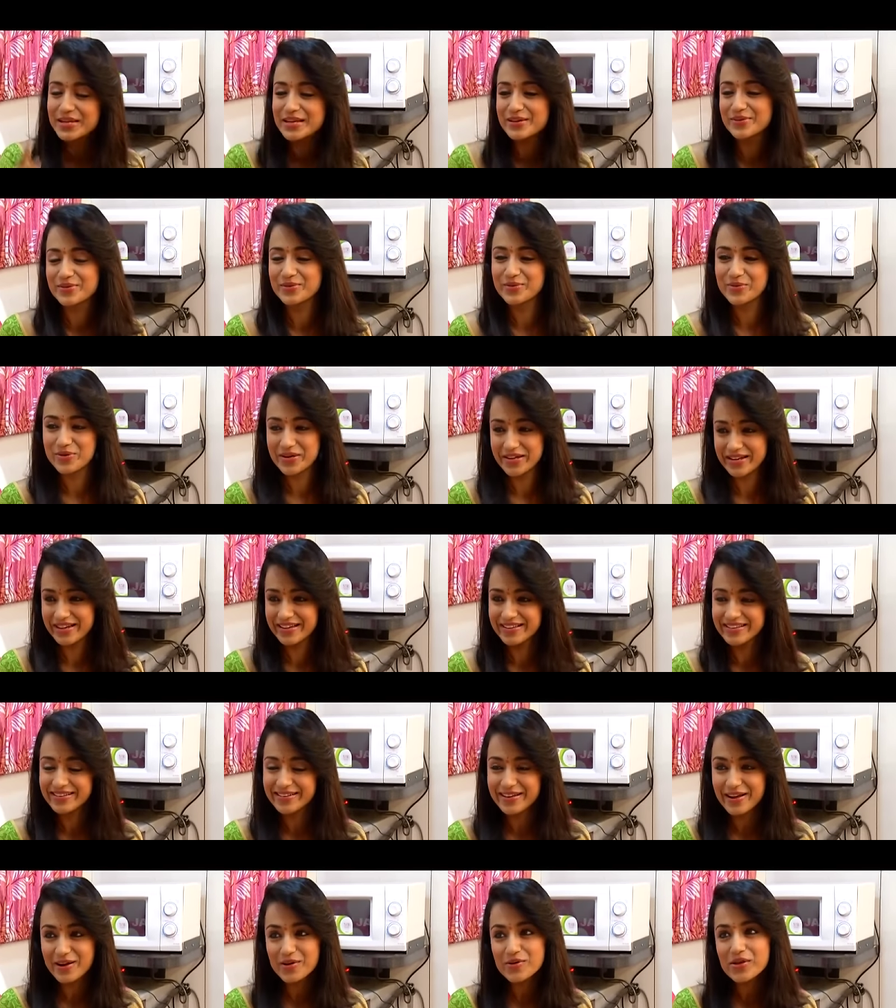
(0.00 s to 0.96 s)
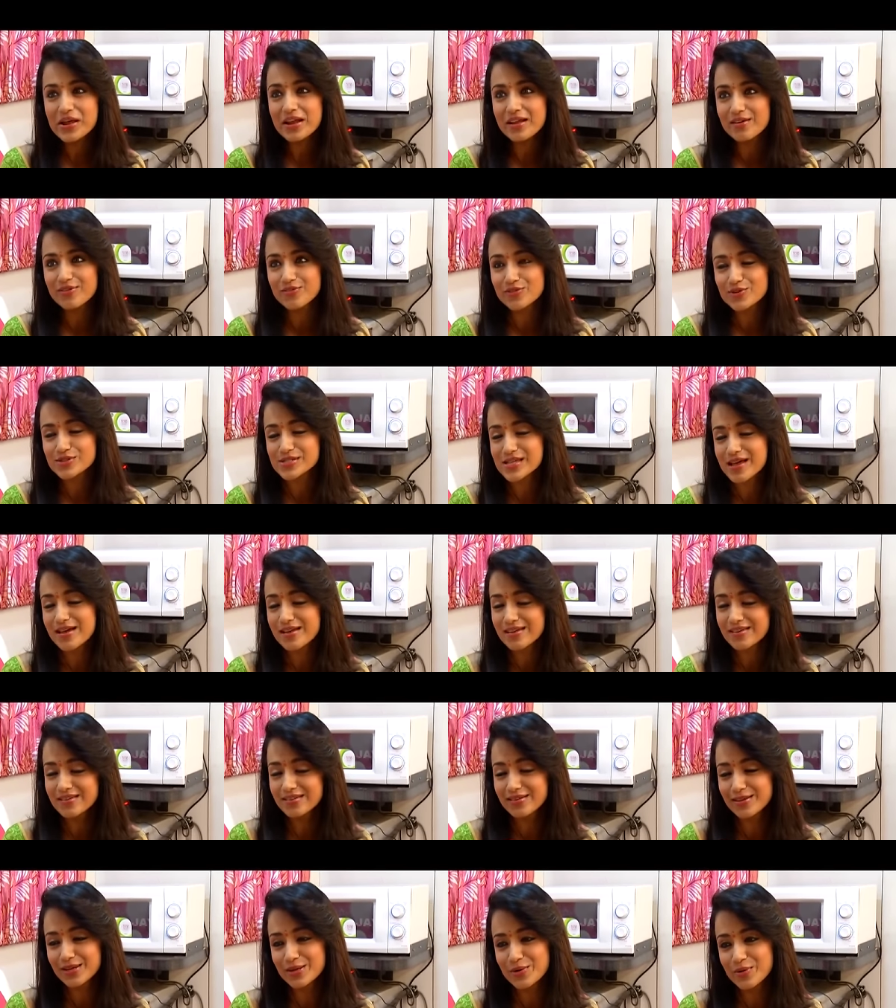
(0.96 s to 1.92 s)
need to do another round. And of course
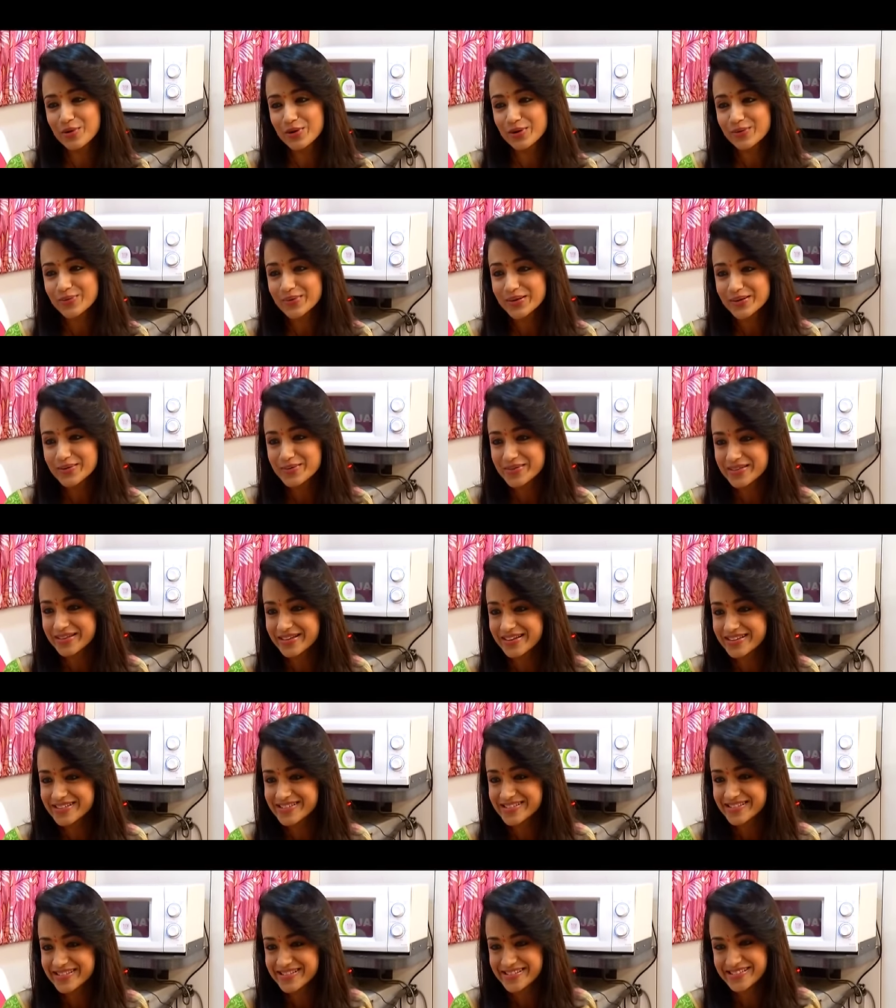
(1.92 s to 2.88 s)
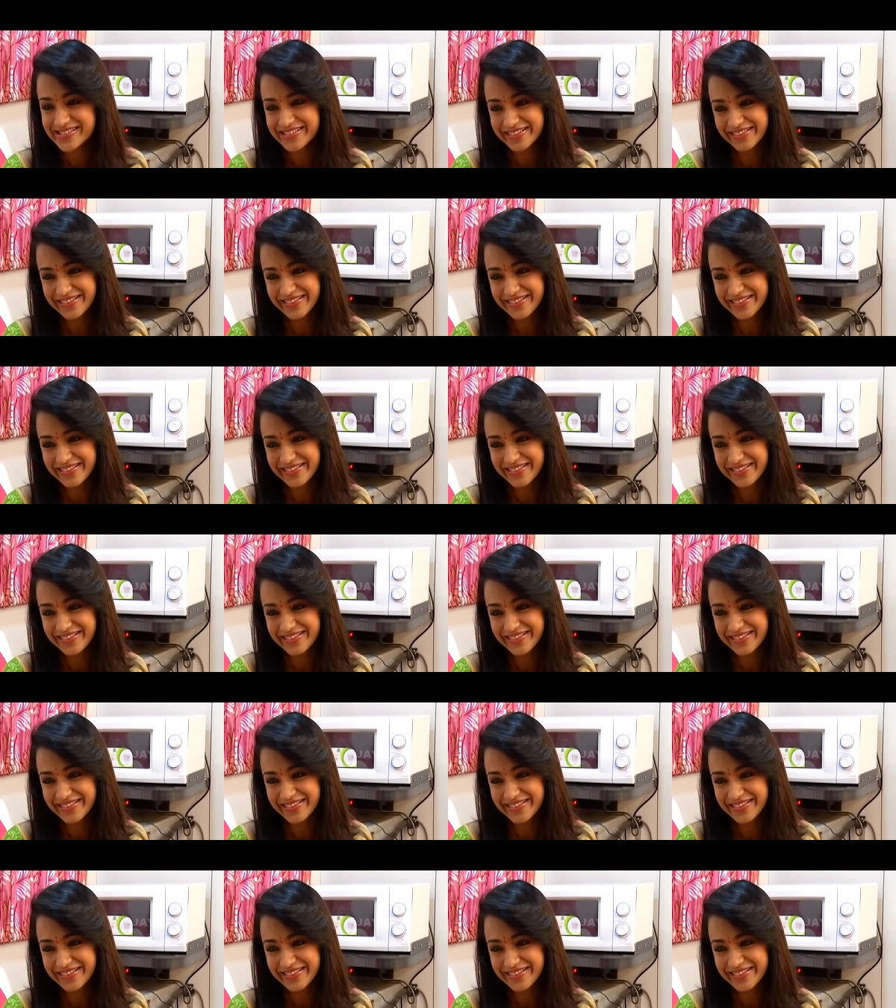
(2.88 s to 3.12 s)
I really want to work with Rajini